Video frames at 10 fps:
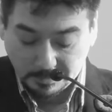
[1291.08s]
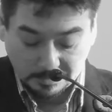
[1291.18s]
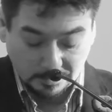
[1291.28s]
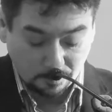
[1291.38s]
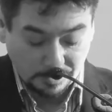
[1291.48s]

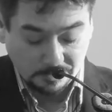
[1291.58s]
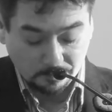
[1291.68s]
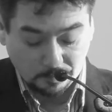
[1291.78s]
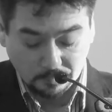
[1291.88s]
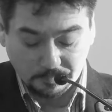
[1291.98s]
can
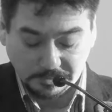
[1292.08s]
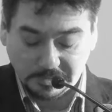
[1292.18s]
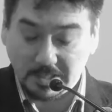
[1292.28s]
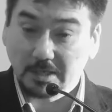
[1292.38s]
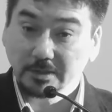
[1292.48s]
meet both the
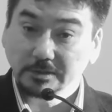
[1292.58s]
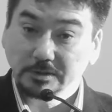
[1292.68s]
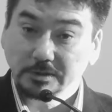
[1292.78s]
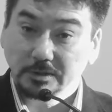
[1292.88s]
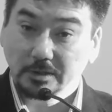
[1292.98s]

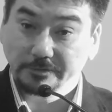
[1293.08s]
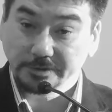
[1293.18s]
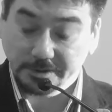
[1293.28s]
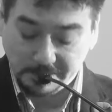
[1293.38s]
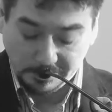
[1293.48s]
challenge of
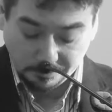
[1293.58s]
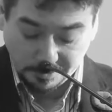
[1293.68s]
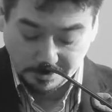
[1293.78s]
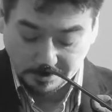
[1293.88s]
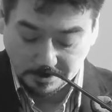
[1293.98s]

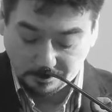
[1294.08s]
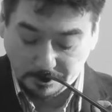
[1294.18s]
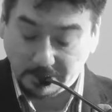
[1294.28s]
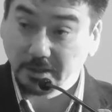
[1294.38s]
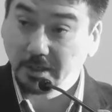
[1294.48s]
securing and
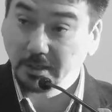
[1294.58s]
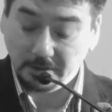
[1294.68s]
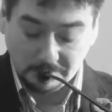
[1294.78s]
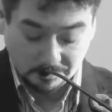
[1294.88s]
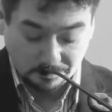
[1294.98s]

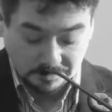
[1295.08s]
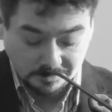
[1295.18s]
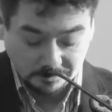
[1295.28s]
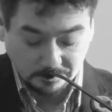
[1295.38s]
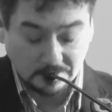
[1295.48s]
maintaining the
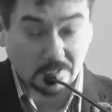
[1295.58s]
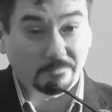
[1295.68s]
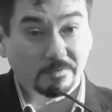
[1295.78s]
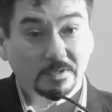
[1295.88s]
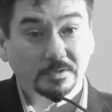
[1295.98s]
political
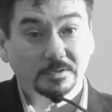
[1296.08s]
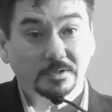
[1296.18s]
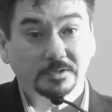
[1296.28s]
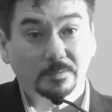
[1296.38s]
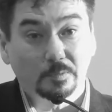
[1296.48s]
confidence
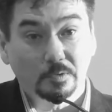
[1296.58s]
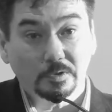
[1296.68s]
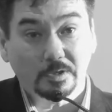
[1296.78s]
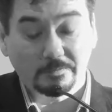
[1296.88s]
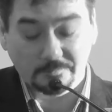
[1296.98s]
and
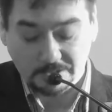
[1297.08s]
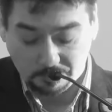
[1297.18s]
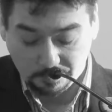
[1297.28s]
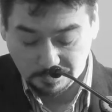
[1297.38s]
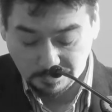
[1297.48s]
support of
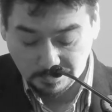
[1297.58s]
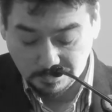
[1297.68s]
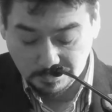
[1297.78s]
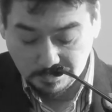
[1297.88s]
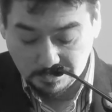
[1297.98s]
Inuit
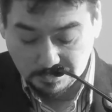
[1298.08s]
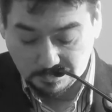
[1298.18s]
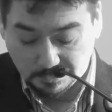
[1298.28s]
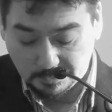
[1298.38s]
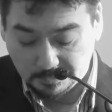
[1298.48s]

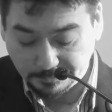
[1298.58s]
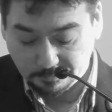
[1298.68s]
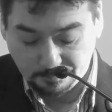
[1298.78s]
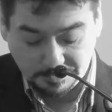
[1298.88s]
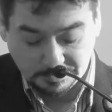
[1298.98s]
and can
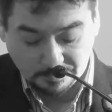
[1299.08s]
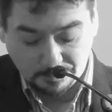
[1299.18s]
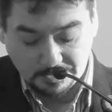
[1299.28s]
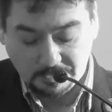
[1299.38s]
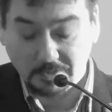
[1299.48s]
also meet the
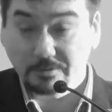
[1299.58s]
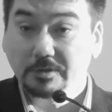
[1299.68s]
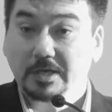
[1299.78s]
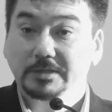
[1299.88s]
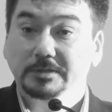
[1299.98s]
many other
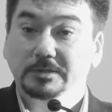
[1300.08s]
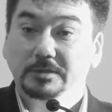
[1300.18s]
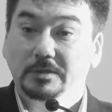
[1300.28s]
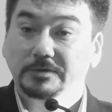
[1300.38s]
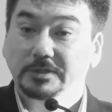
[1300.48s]
tests
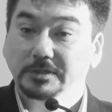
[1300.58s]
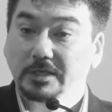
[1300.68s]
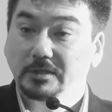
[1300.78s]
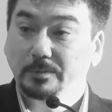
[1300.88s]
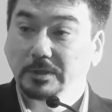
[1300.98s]
of
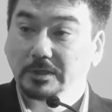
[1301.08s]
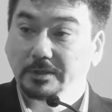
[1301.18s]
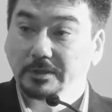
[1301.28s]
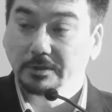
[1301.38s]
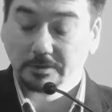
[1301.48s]
sustainability.